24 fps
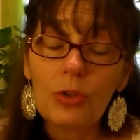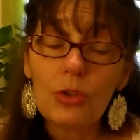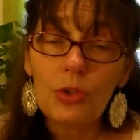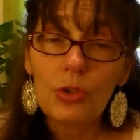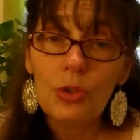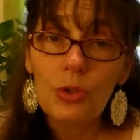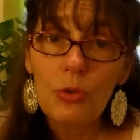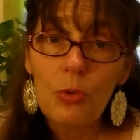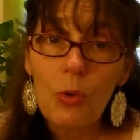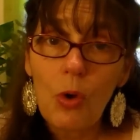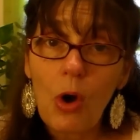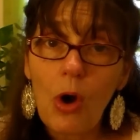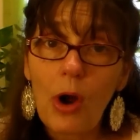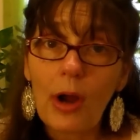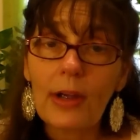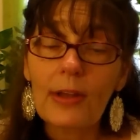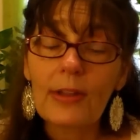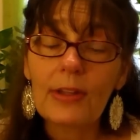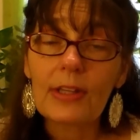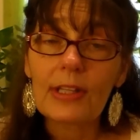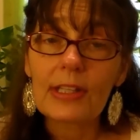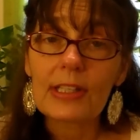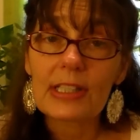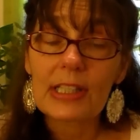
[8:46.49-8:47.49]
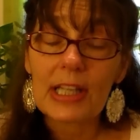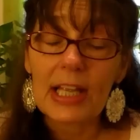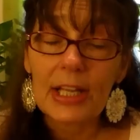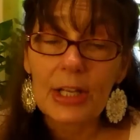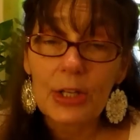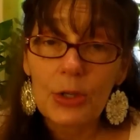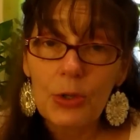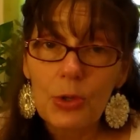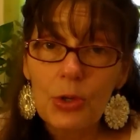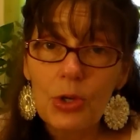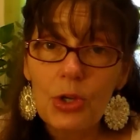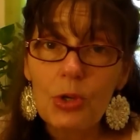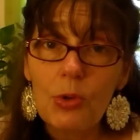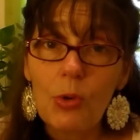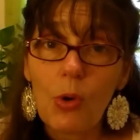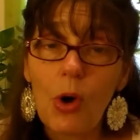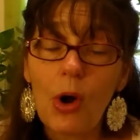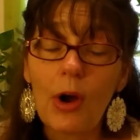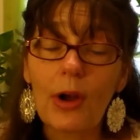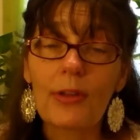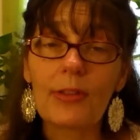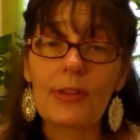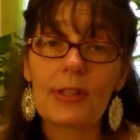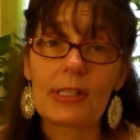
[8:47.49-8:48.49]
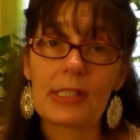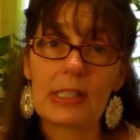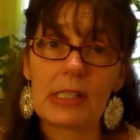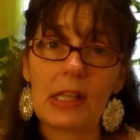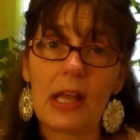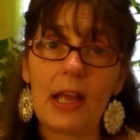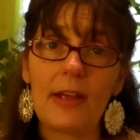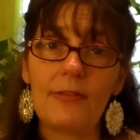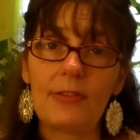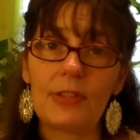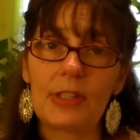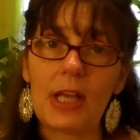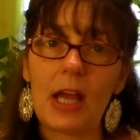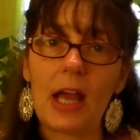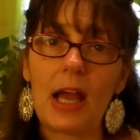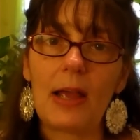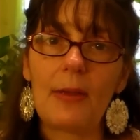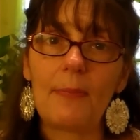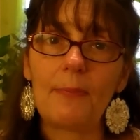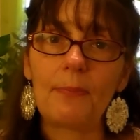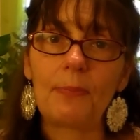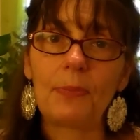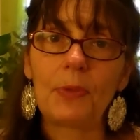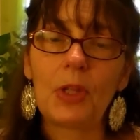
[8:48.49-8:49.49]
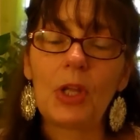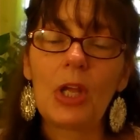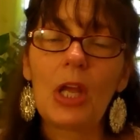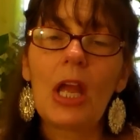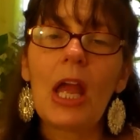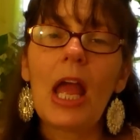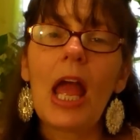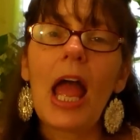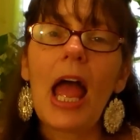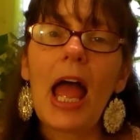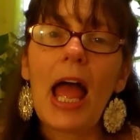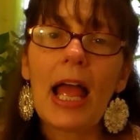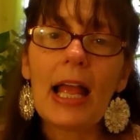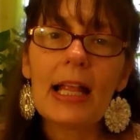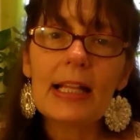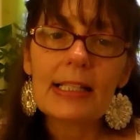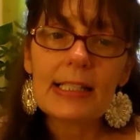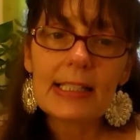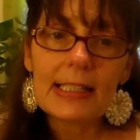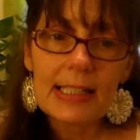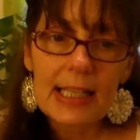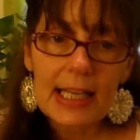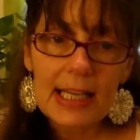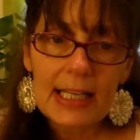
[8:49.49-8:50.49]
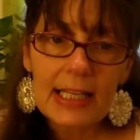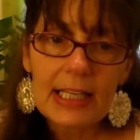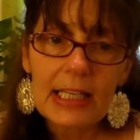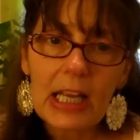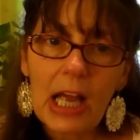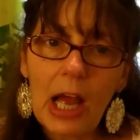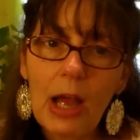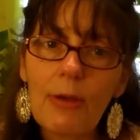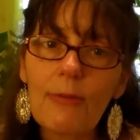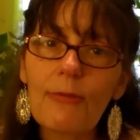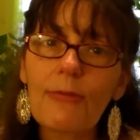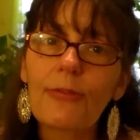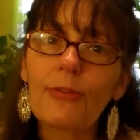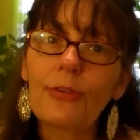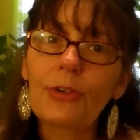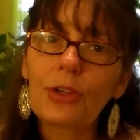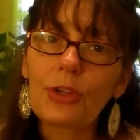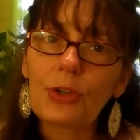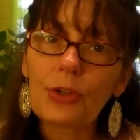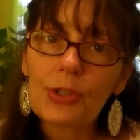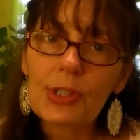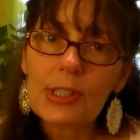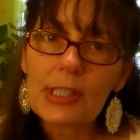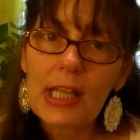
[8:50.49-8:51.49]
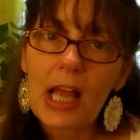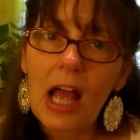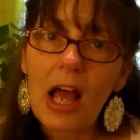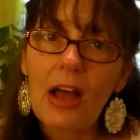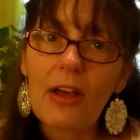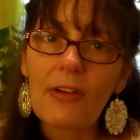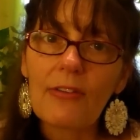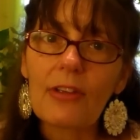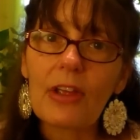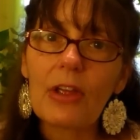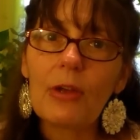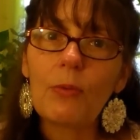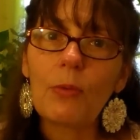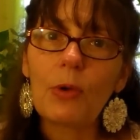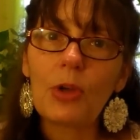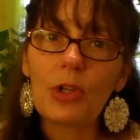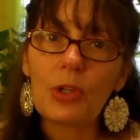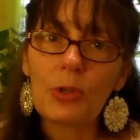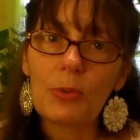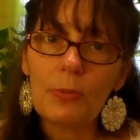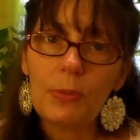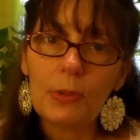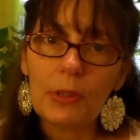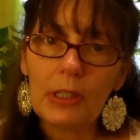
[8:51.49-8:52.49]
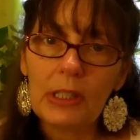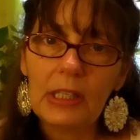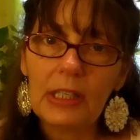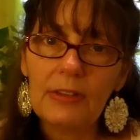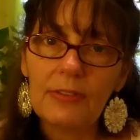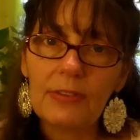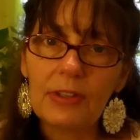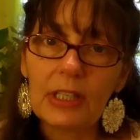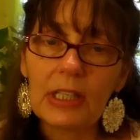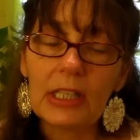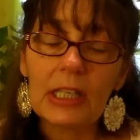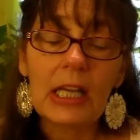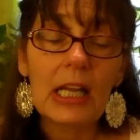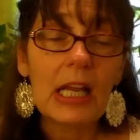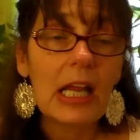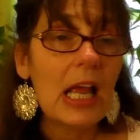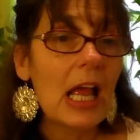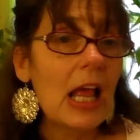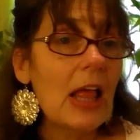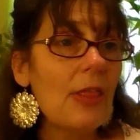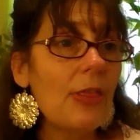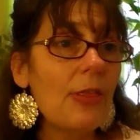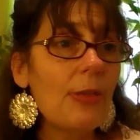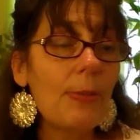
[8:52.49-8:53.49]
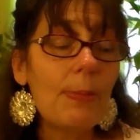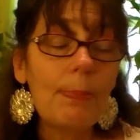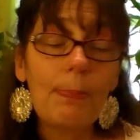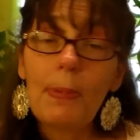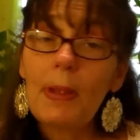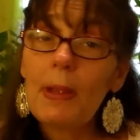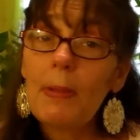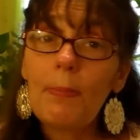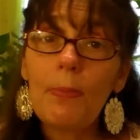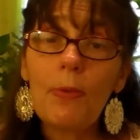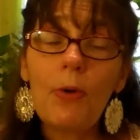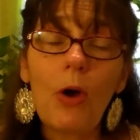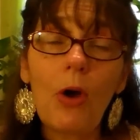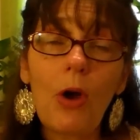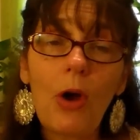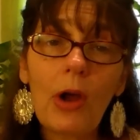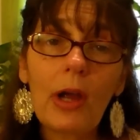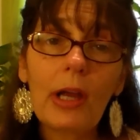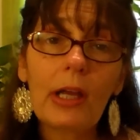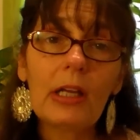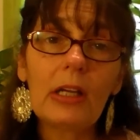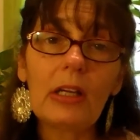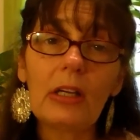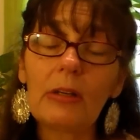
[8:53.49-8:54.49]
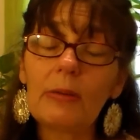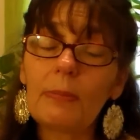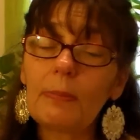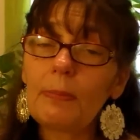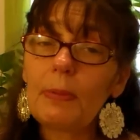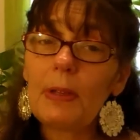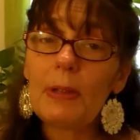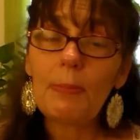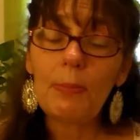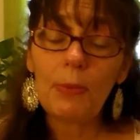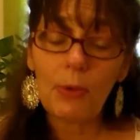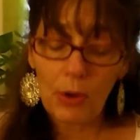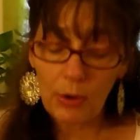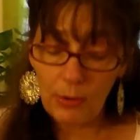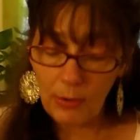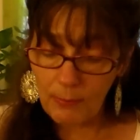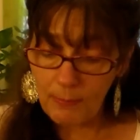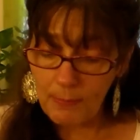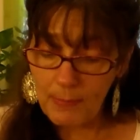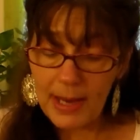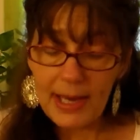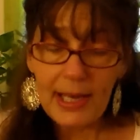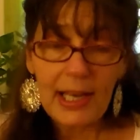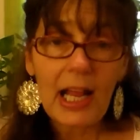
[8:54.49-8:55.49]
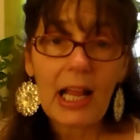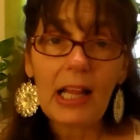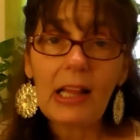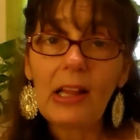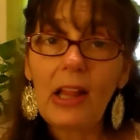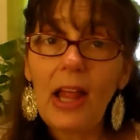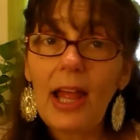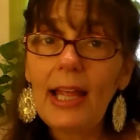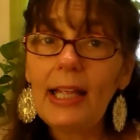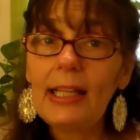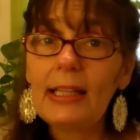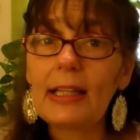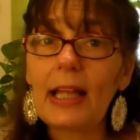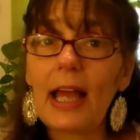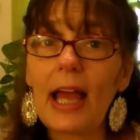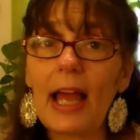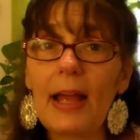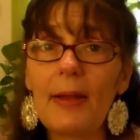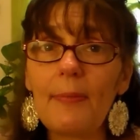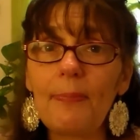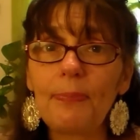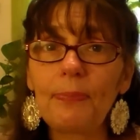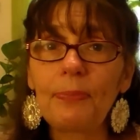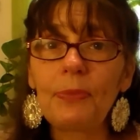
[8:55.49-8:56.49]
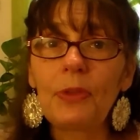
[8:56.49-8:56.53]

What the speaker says: you are in this and who you are in this lifetime. And standing up for yourself and what you believe in. People may not like that.